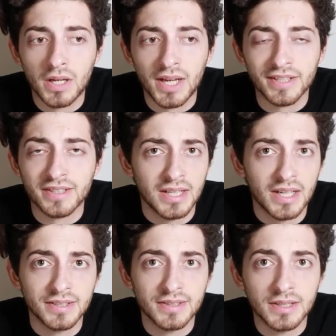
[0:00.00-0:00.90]

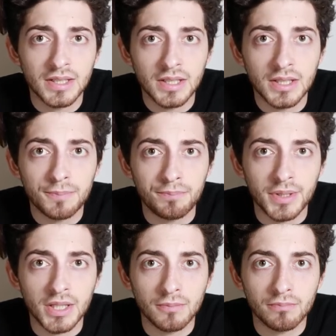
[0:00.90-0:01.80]
SLRs
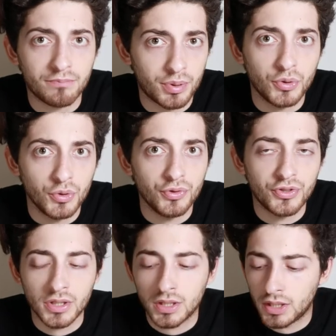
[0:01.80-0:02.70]
being
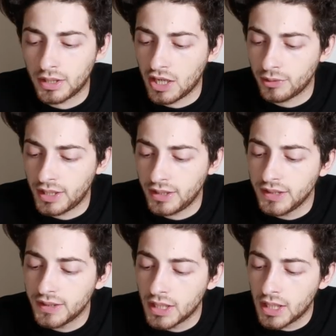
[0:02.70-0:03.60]
produced
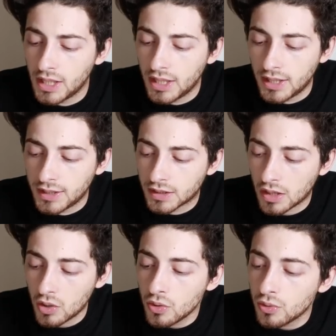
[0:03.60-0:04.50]
nowadays.
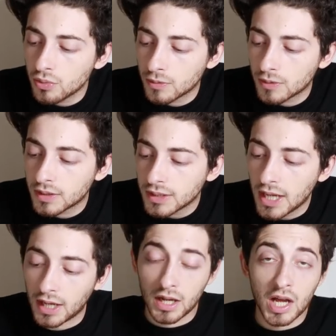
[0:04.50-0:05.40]
So
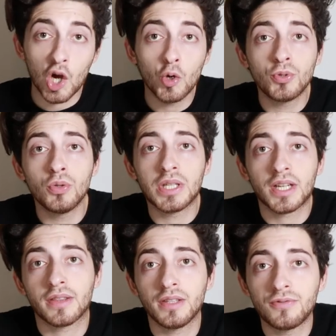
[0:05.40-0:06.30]
yeah, I hope you
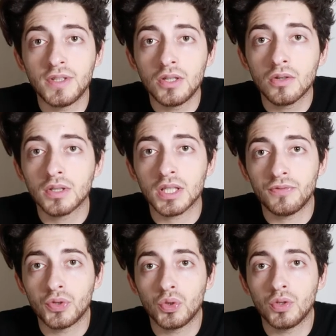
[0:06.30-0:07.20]
liked this video.
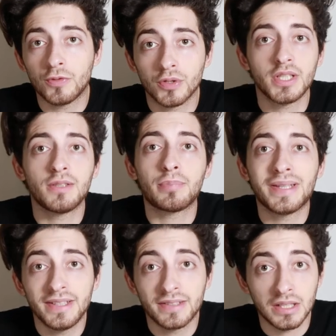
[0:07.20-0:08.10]
If you did,
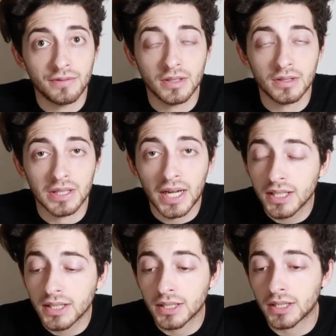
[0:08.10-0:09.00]
please leave a
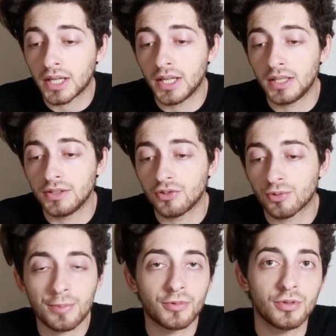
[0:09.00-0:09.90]
like and
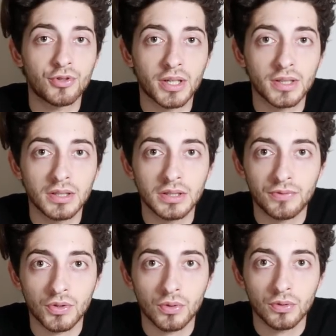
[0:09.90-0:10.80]
subscribe to the channel
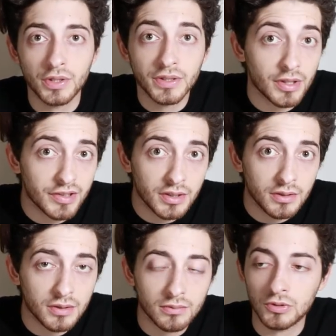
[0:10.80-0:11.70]
if you're
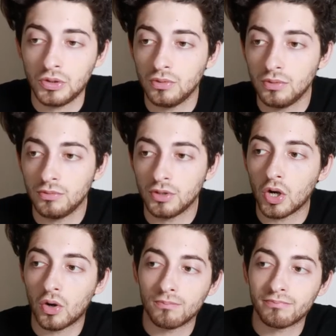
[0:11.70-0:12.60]
interested. You
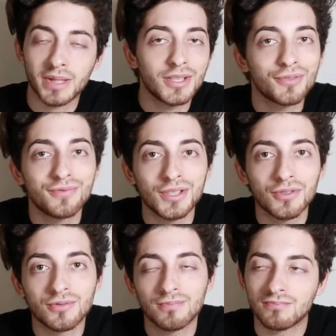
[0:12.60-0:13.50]
got plenty of
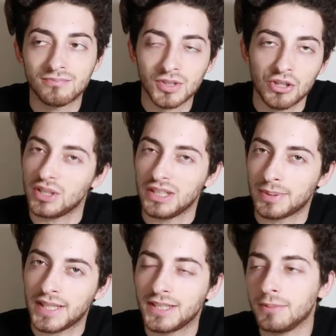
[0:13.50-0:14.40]
videos, not really
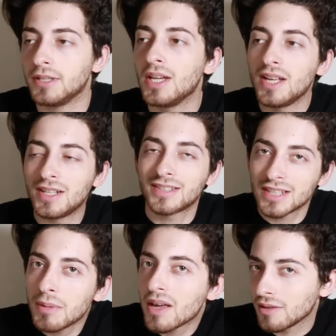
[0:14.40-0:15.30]
plenty, but
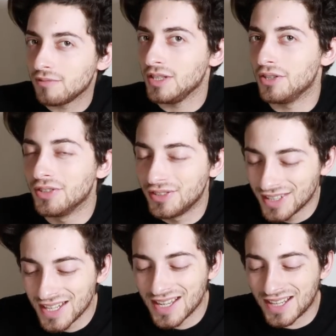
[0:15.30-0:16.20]
some other videos
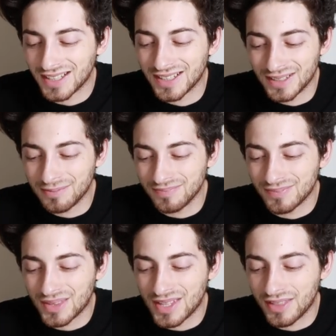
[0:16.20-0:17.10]

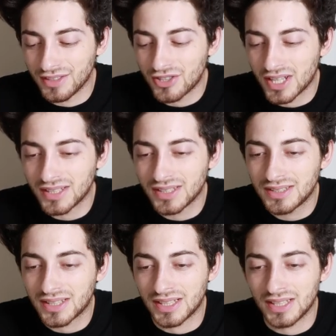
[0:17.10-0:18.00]
in this
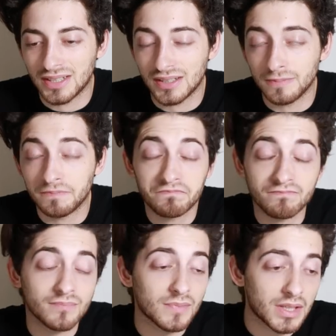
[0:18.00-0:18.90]
channel.
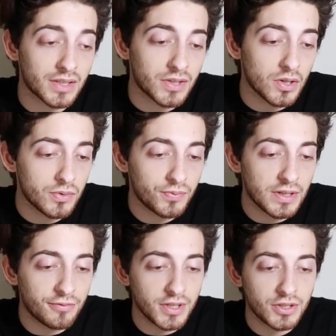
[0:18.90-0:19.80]
So
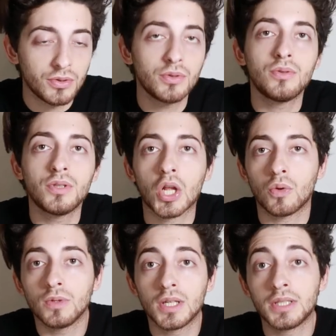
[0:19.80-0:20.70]
feel free to, you
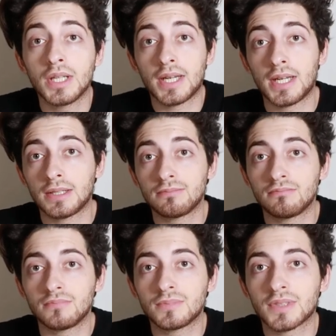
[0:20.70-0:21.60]
know,
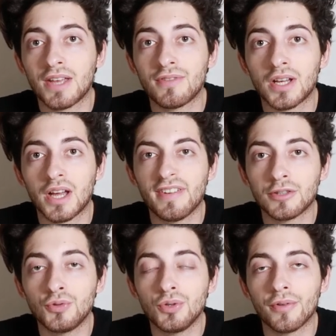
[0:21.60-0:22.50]
have
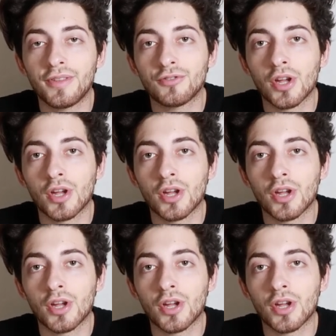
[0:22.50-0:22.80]
a tour of the